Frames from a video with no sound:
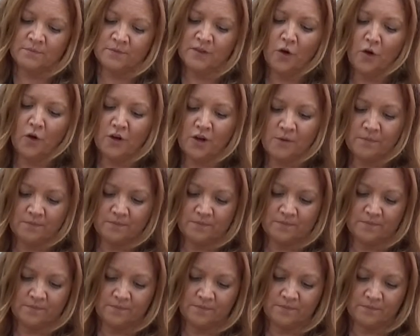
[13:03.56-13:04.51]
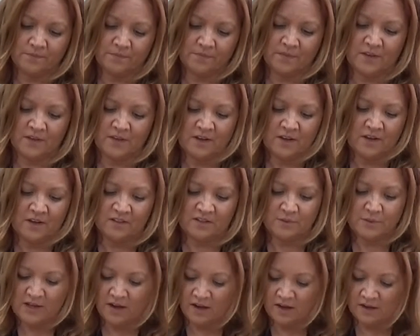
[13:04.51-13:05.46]
sock,
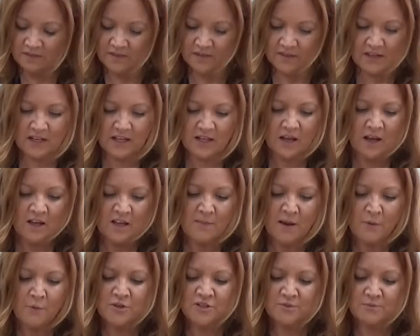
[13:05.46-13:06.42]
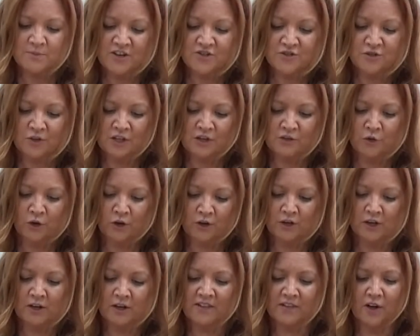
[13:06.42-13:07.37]
so you can't see. You might want to make sure that you've
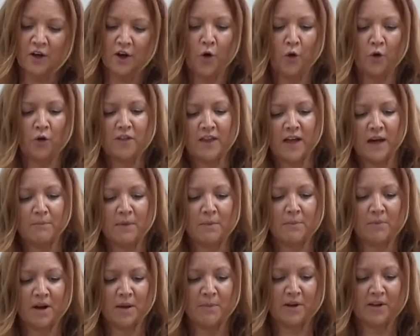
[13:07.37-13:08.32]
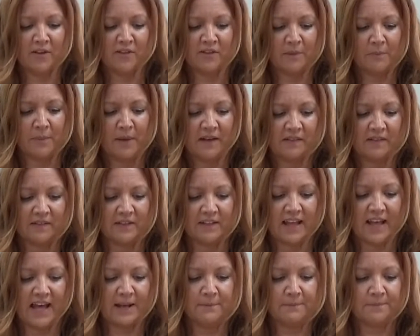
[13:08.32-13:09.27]
got a nice hole in that membrane by using the pencil
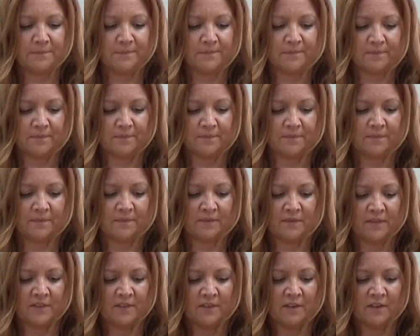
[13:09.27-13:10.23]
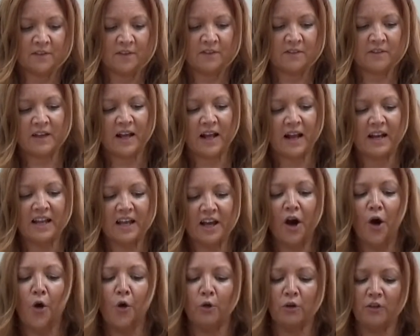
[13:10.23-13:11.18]
again. Just as a clear
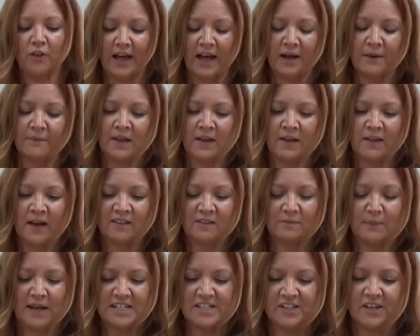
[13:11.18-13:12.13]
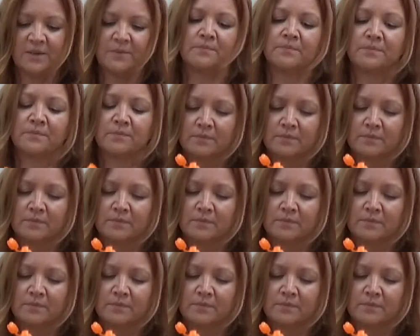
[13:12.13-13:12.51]
hole there, that's better.